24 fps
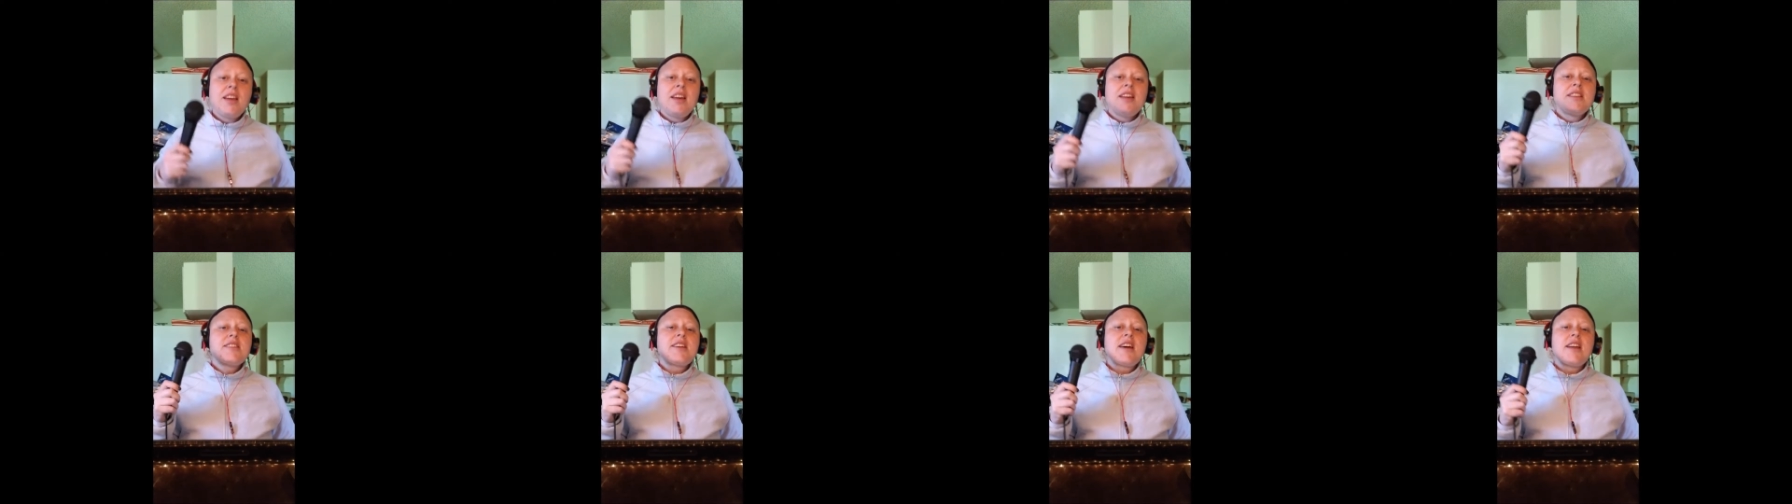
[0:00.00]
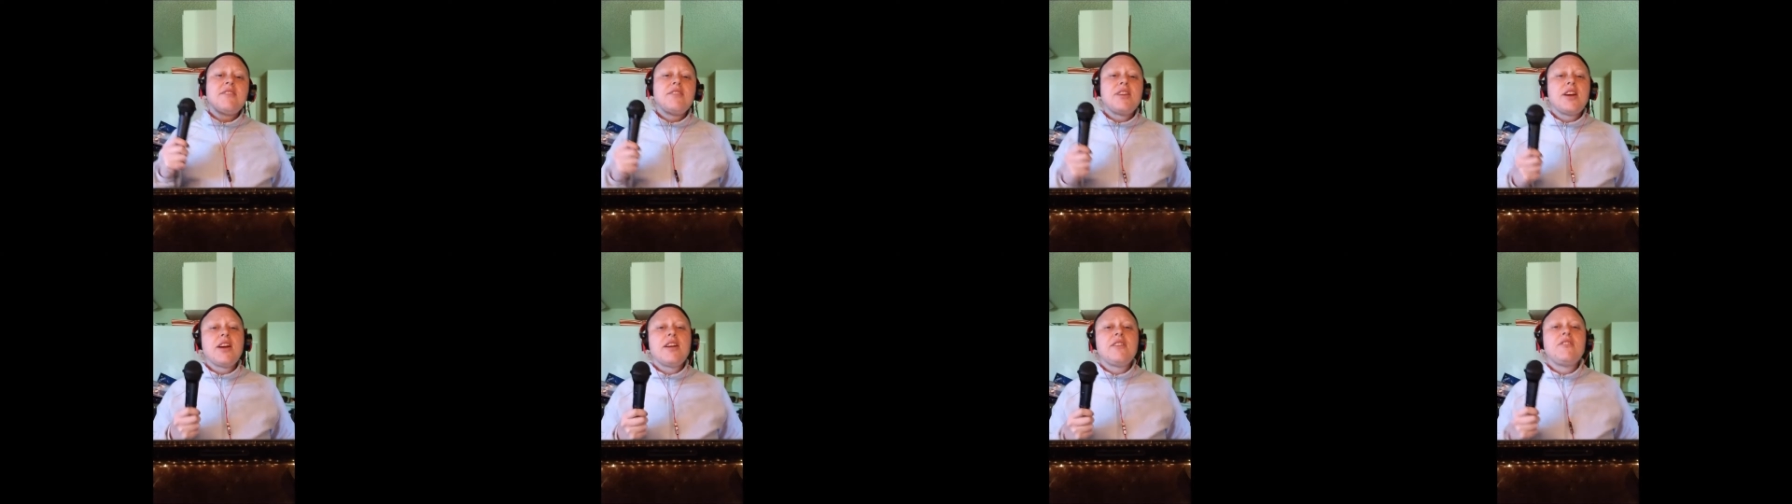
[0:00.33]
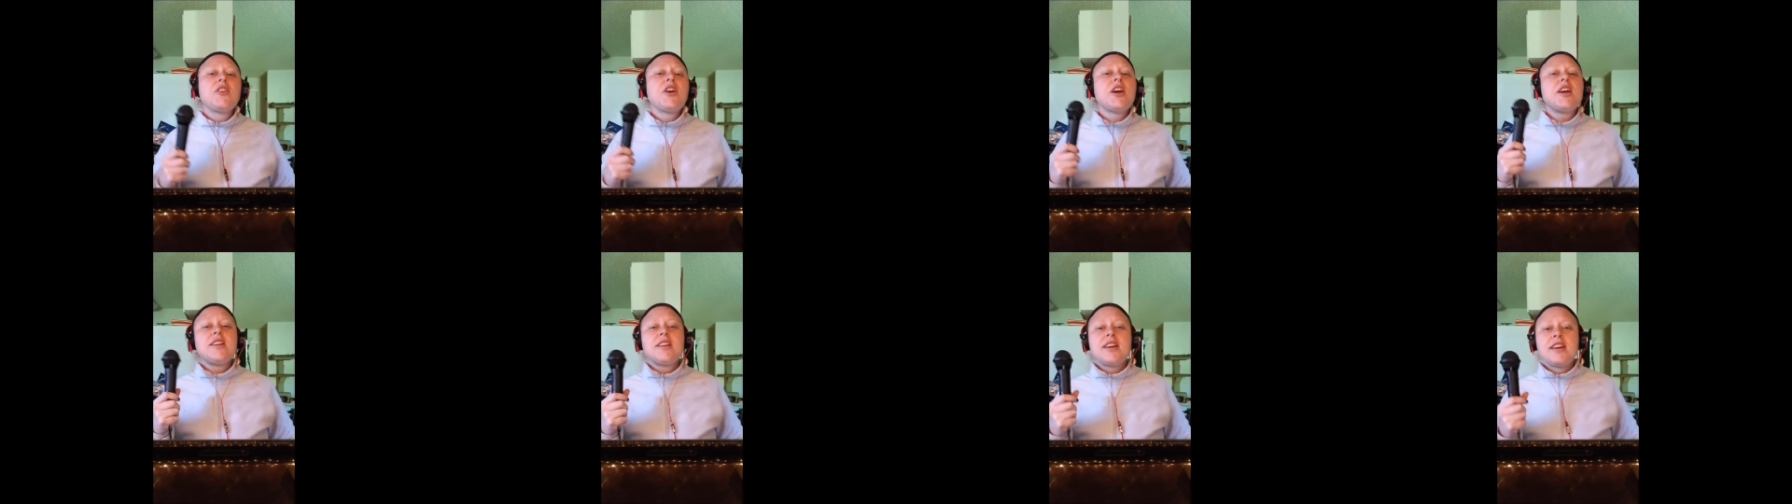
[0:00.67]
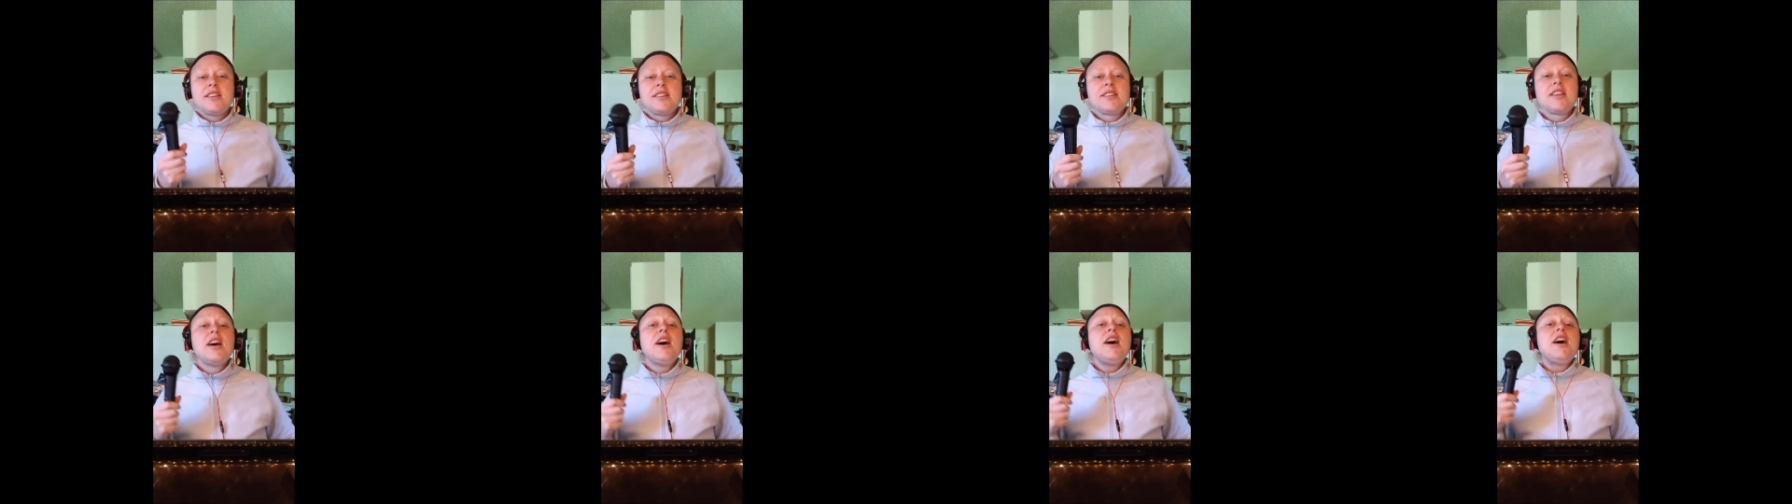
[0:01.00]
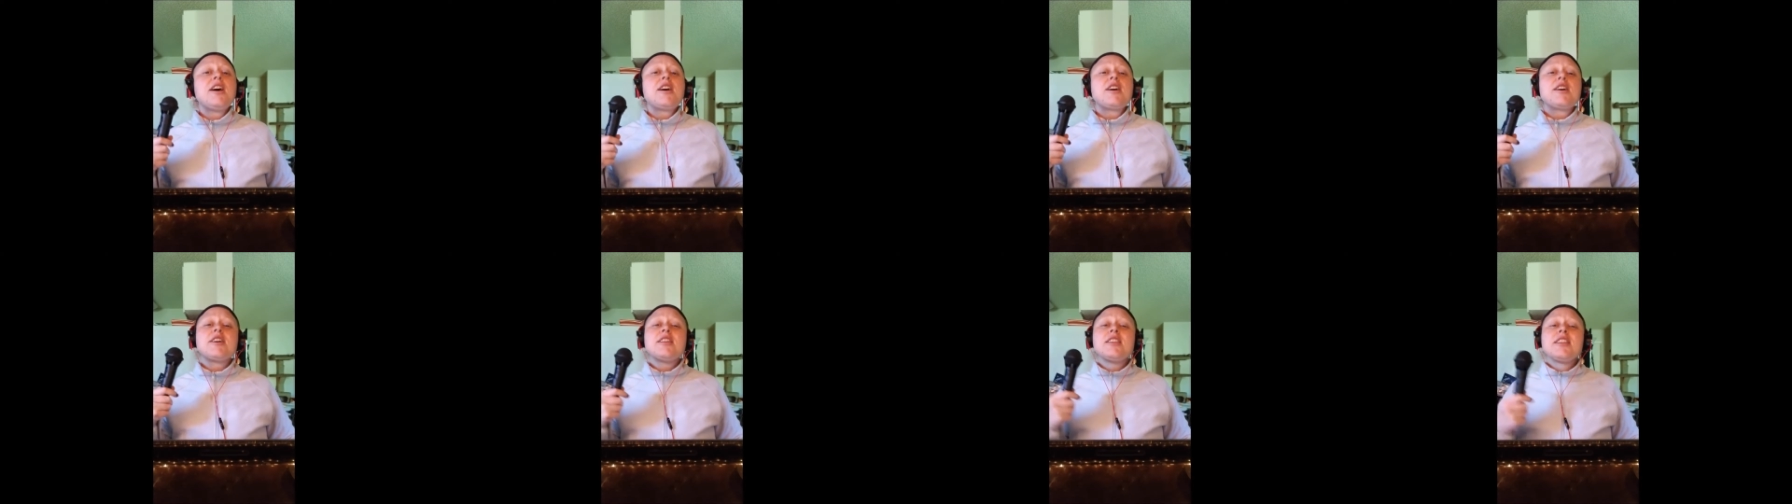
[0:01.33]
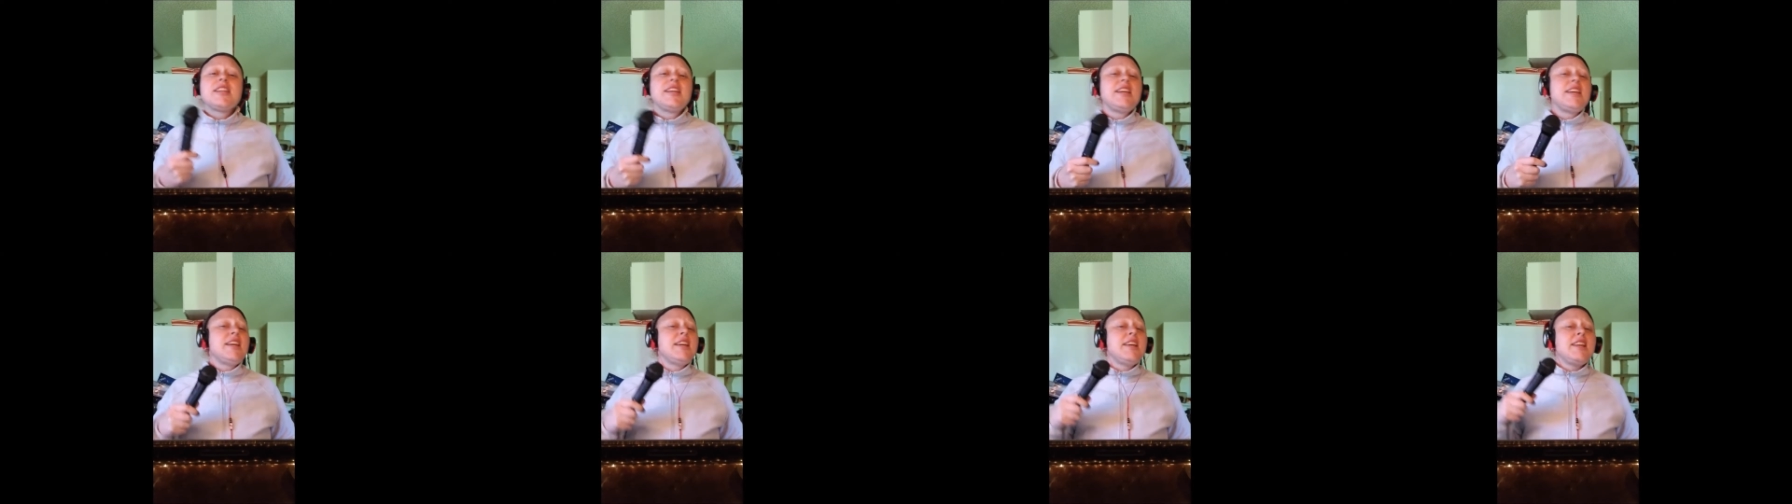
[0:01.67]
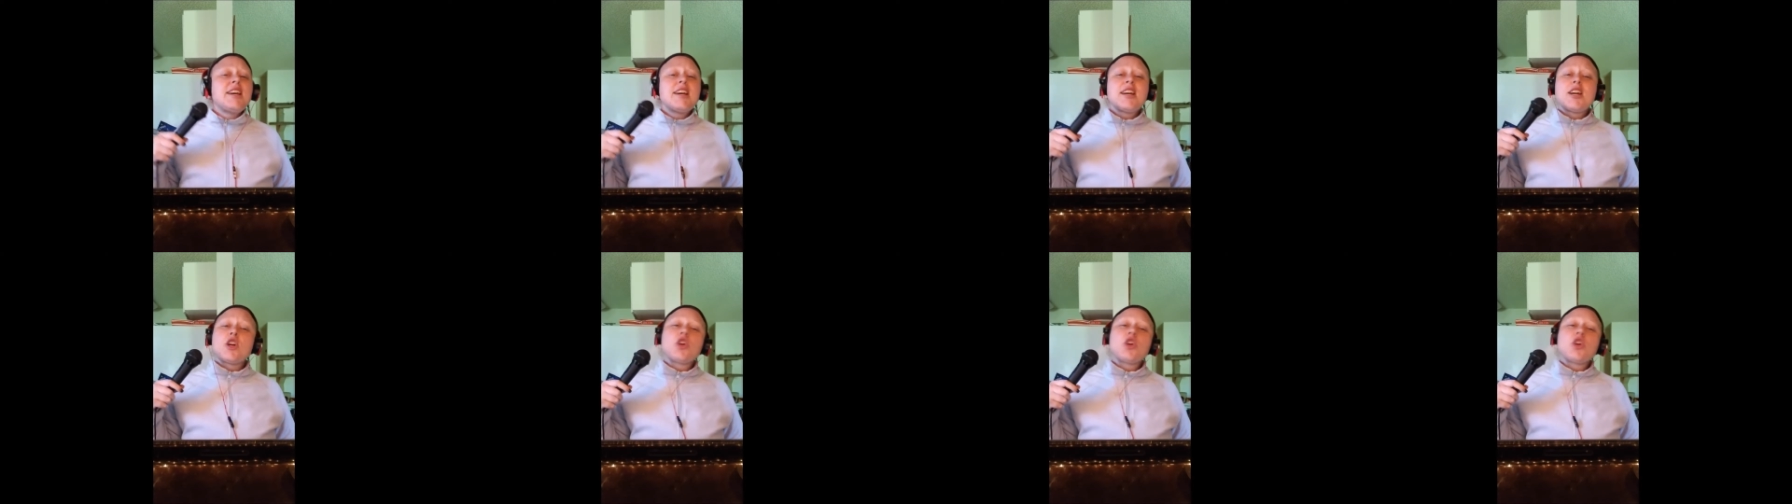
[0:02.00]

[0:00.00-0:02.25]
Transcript: It's got a very, very nice, clean,